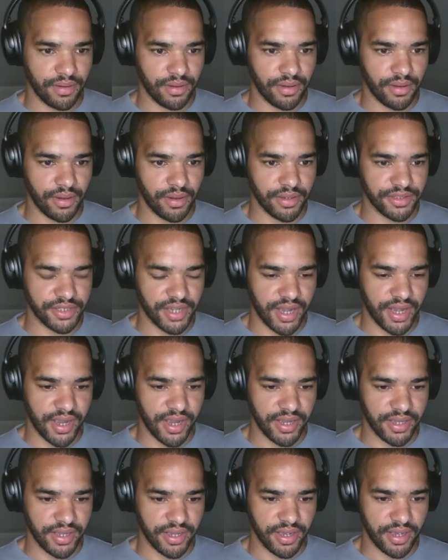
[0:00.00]
Oh, it's
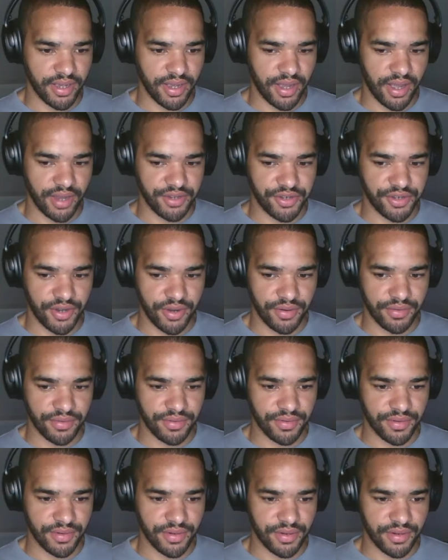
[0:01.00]
high. I don't
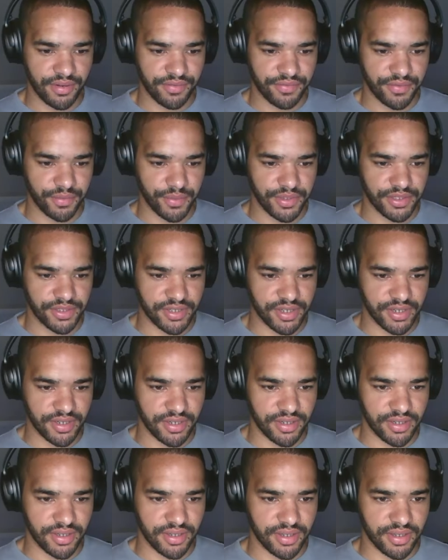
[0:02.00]
know if the wind's gonna.
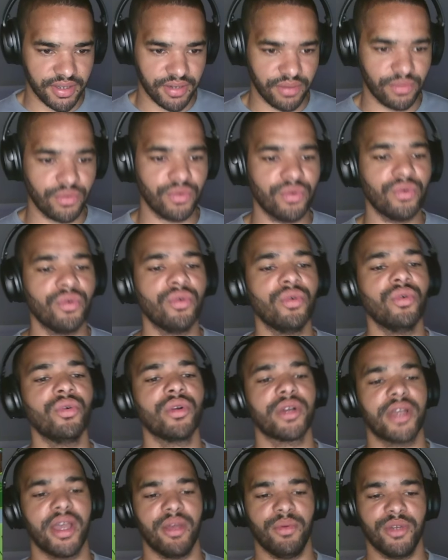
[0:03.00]
Oh,
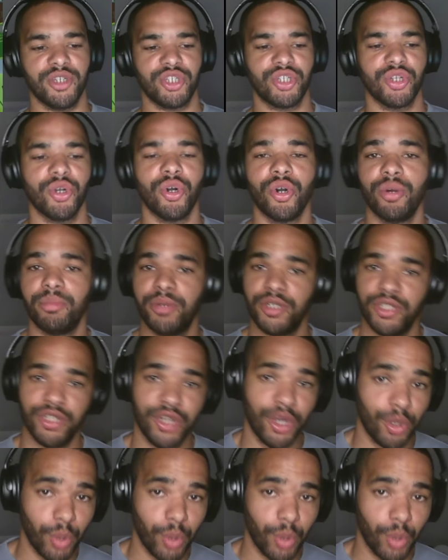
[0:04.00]
okay, we're short, but you know